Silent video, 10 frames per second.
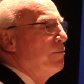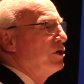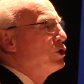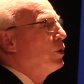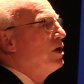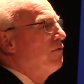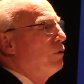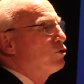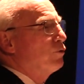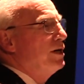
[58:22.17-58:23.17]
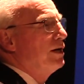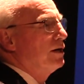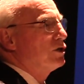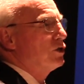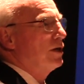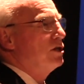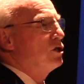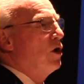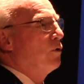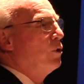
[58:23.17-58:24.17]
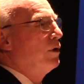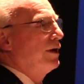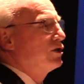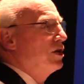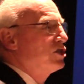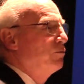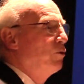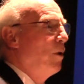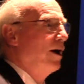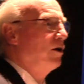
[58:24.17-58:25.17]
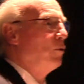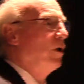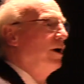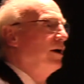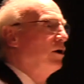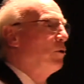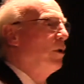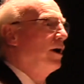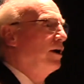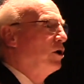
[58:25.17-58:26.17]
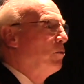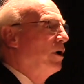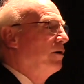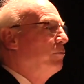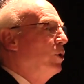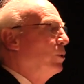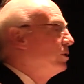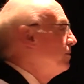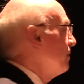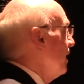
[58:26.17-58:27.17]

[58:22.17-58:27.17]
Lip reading: The majority of those radar sites were only accessible by boat,